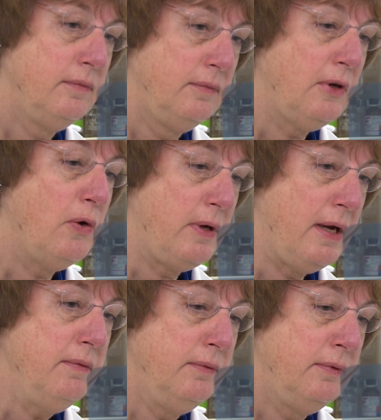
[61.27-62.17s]
can bring them
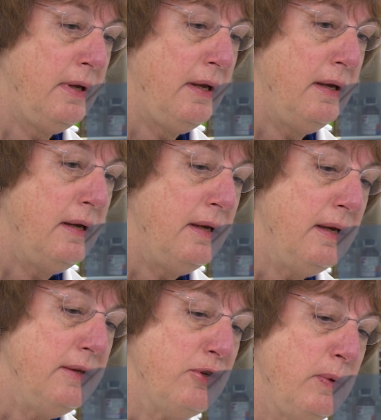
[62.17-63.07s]
to bear against
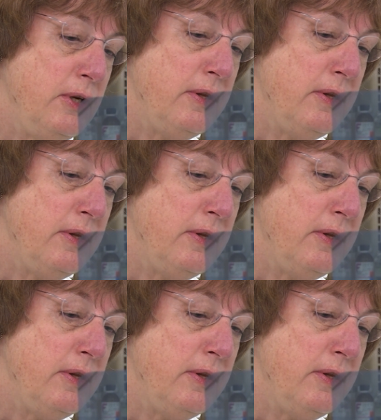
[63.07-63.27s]
the many